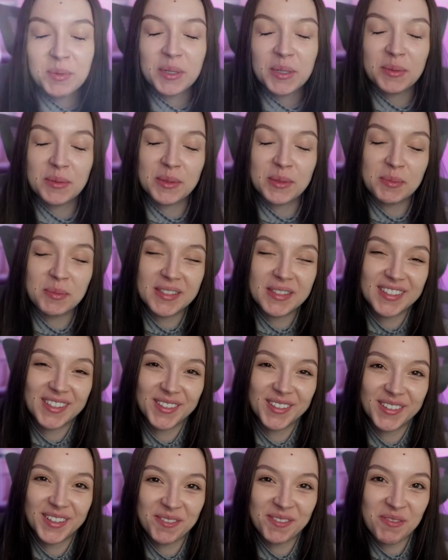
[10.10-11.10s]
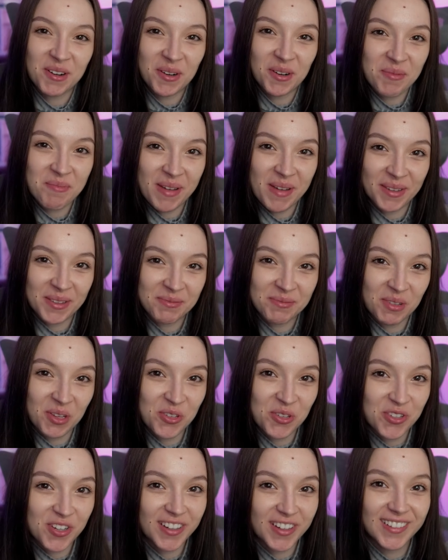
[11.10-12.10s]
name is Biscuit and welcome back to my
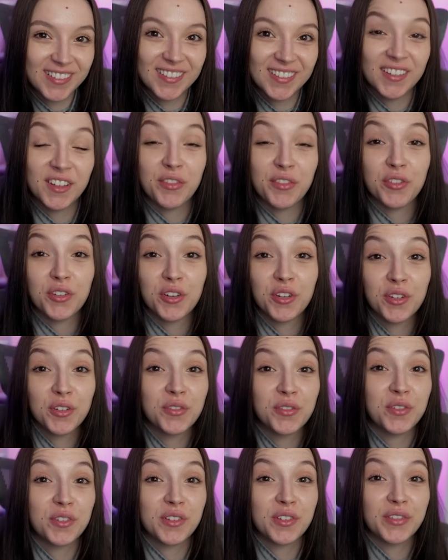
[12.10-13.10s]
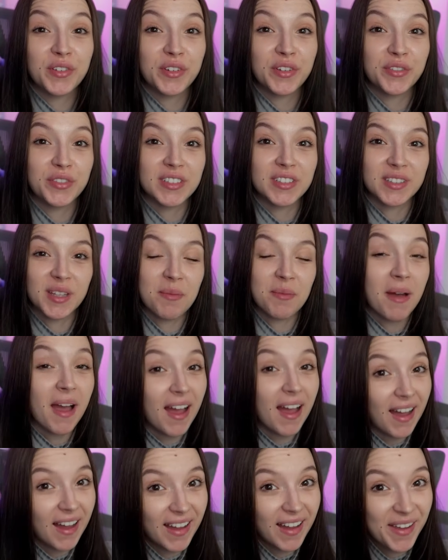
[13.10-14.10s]
channel. If you're here for the very first time,
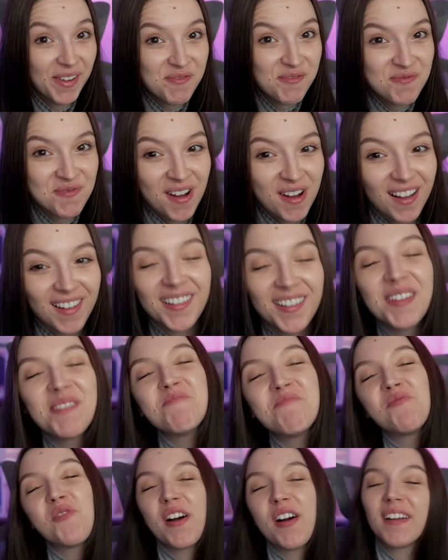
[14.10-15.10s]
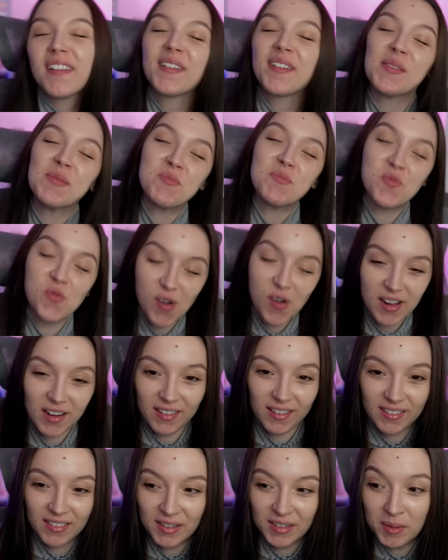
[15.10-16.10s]
hi, welcome, welcome,
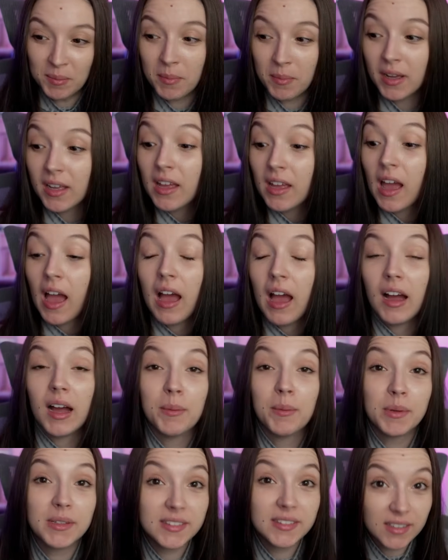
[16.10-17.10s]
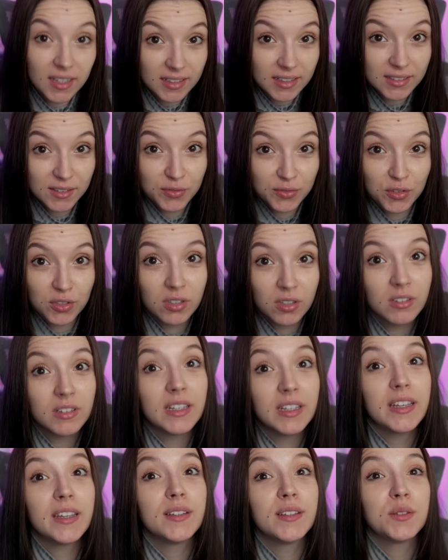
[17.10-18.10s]
welcome. I'm excited for
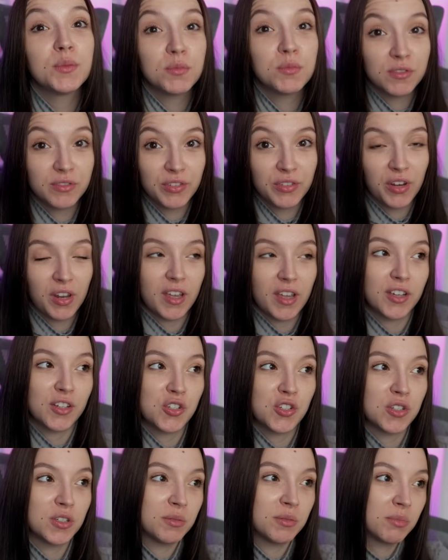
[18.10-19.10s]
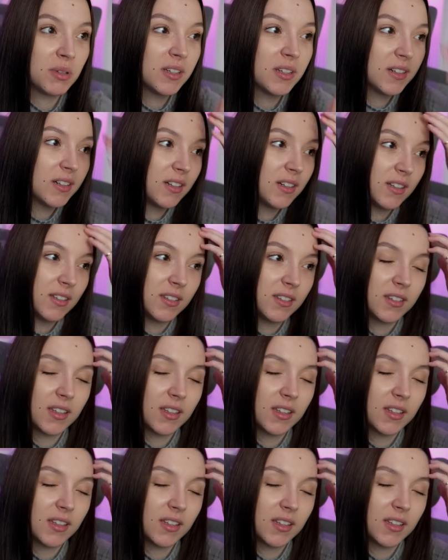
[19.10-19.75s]
today's movie reaction because